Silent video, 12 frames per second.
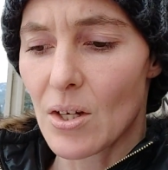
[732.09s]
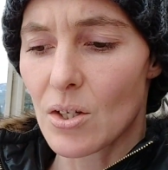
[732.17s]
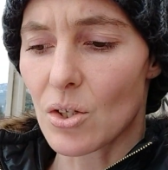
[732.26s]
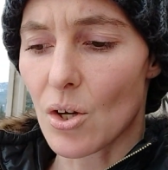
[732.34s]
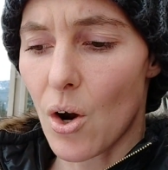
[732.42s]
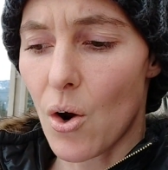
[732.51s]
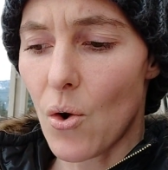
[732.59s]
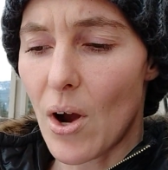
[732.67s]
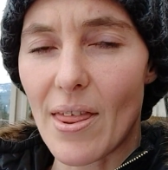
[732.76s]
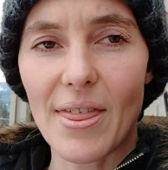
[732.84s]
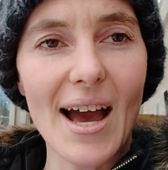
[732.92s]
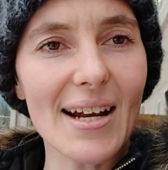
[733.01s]
So
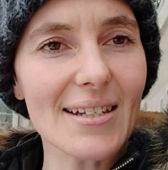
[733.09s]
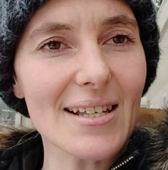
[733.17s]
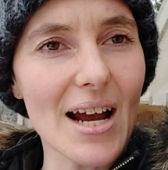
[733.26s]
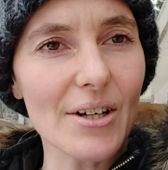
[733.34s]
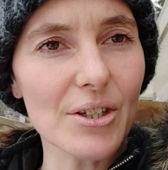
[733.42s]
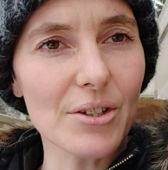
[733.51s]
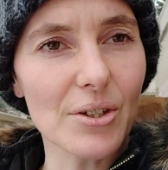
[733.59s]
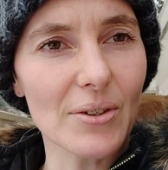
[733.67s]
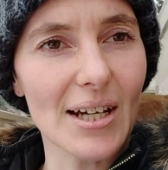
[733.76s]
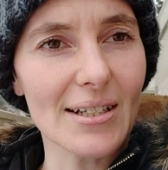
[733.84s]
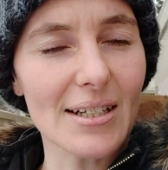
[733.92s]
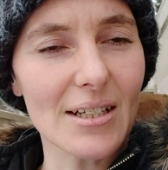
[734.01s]
that is how you do
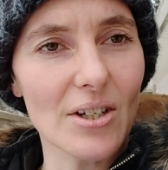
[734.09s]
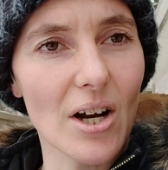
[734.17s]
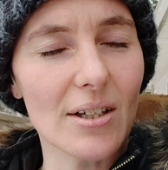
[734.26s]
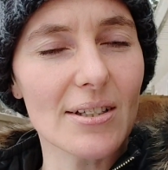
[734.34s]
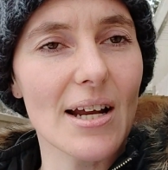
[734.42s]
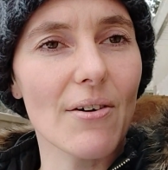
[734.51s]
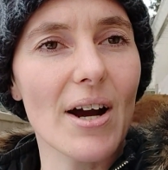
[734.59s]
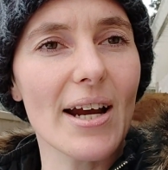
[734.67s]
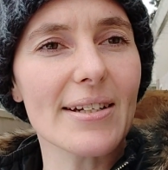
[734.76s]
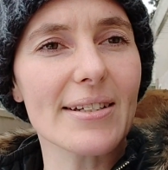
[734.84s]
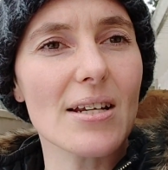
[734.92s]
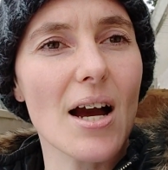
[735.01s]
that detox. Now
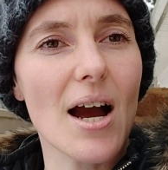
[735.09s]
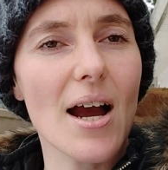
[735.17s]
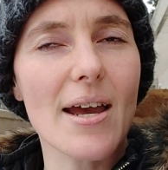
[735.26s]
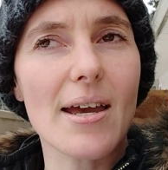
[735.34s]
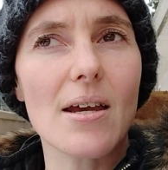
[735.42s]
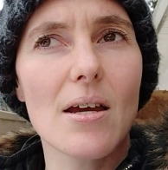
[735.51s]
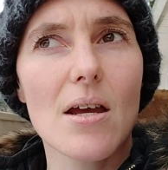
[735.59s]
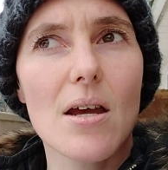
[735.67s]
I